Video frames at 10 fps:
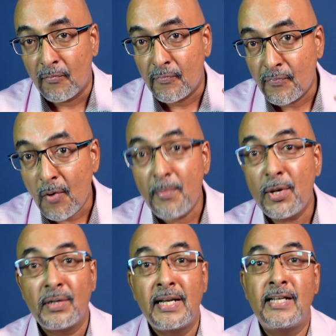from
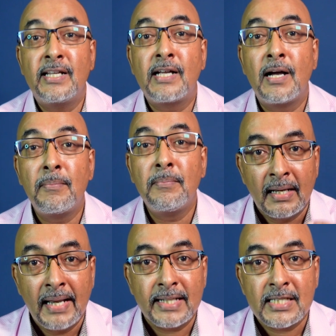your net income,
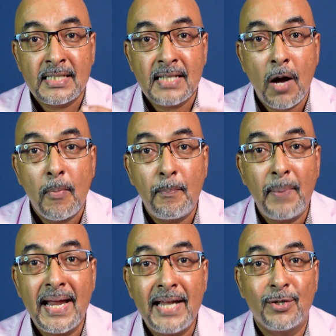let's now
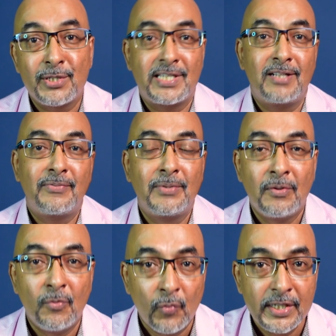pay yourself,
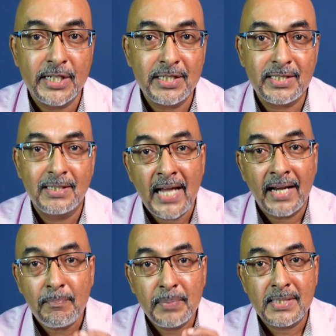which is
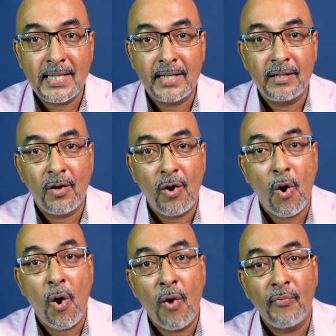10%
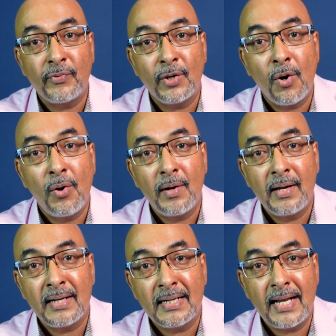of your
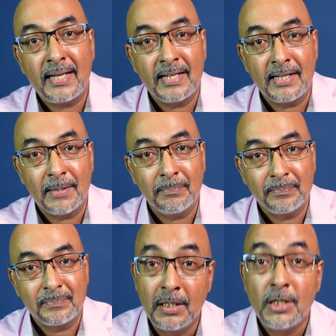net income.
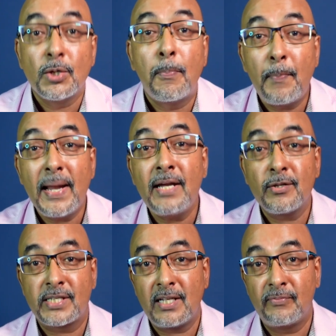So pay
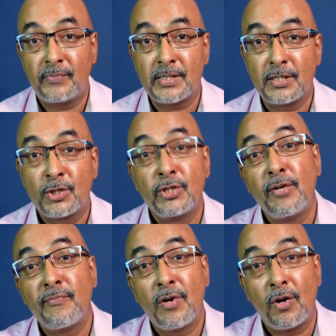yourself first. So
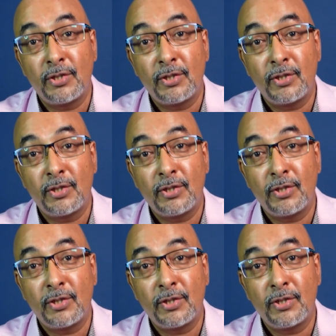you've got